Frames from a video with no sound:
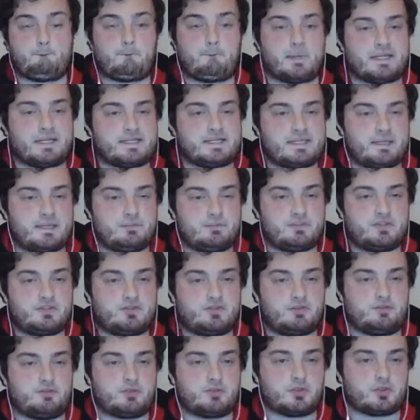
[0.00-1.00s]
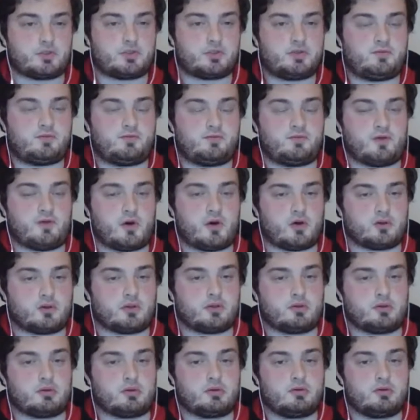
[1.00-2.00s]
but he seems to have just
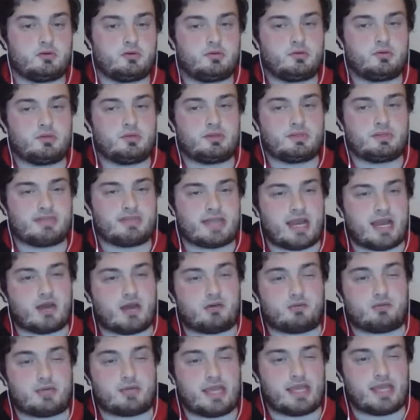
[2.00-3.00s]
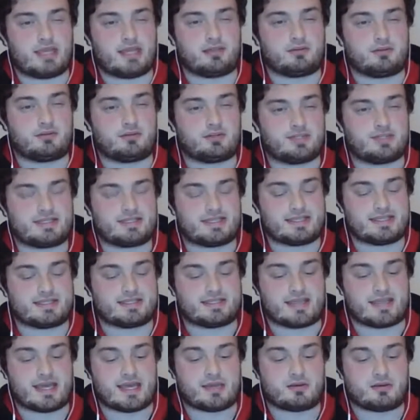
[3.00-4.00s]
fallen downhill
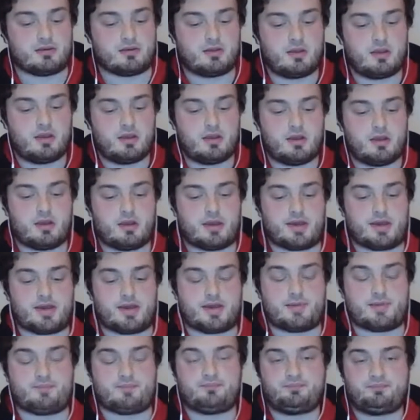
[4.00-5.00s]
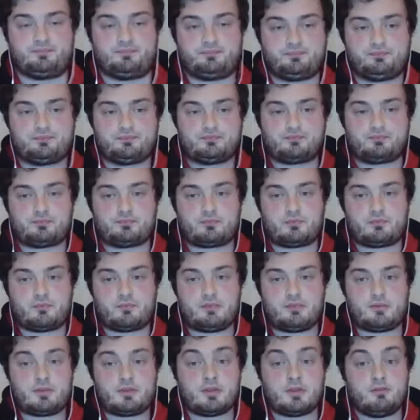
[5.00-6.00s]
since then.
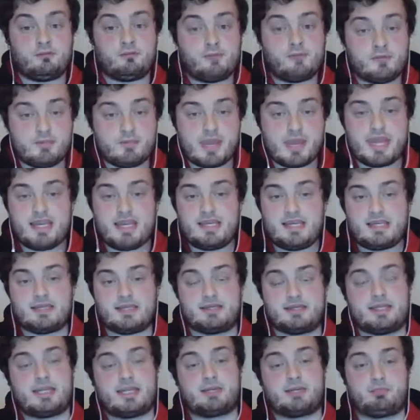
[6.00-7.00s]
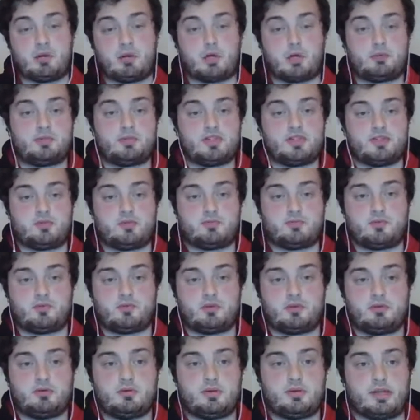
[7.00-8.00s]
For me, Nick Pope is number
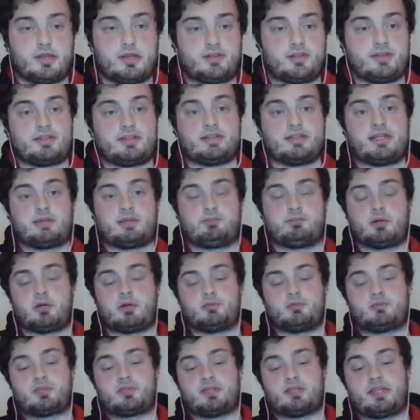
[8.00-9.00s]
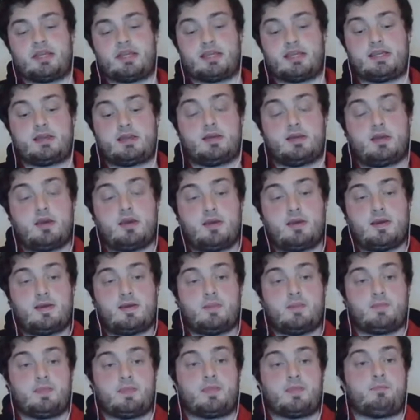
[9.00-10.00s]
1. I think Nick Pope's the
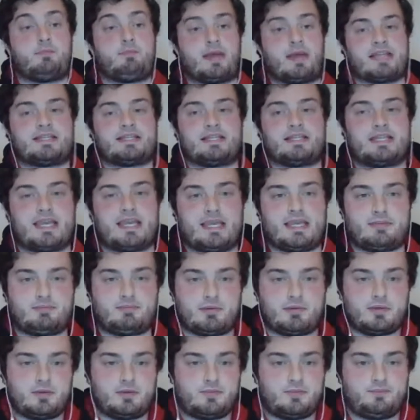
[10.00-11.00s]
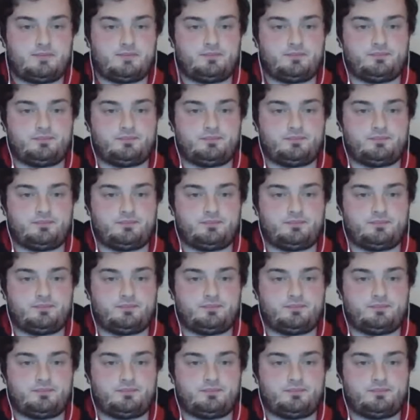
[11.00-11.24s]
better keeper